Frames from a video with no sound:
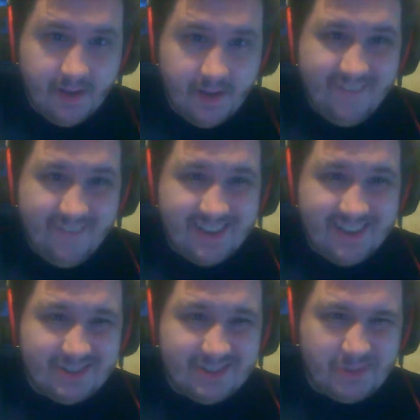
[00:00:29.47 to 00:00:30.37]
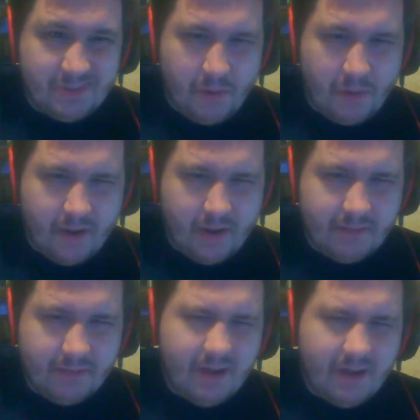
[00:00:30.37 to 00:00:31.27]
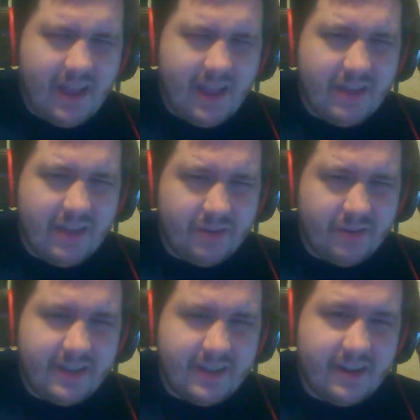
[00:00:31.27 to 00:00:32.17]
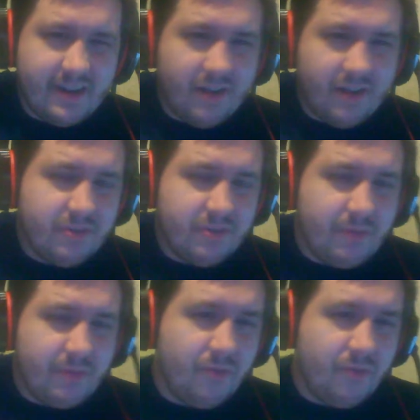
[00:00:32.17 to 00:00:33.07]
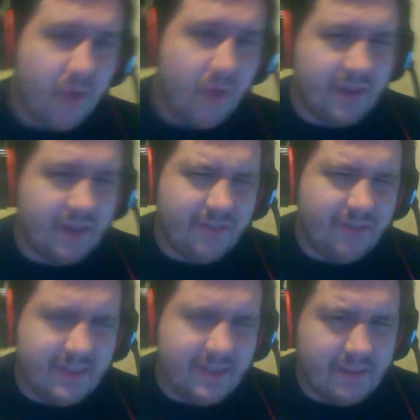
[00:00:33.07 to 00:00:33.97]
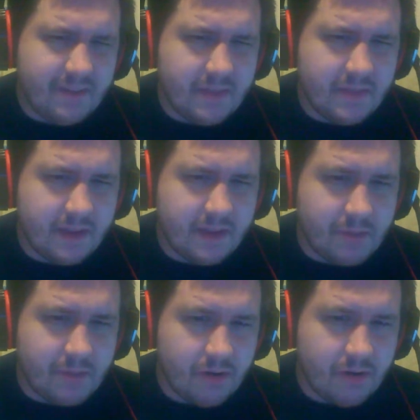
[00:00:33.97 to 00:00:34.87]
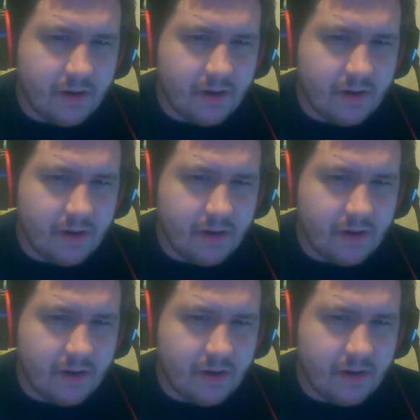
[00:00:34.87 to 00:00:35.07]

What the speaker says: Because there's a small problem that created a lot of noise and they shut it off. So before I can fully set up the computer,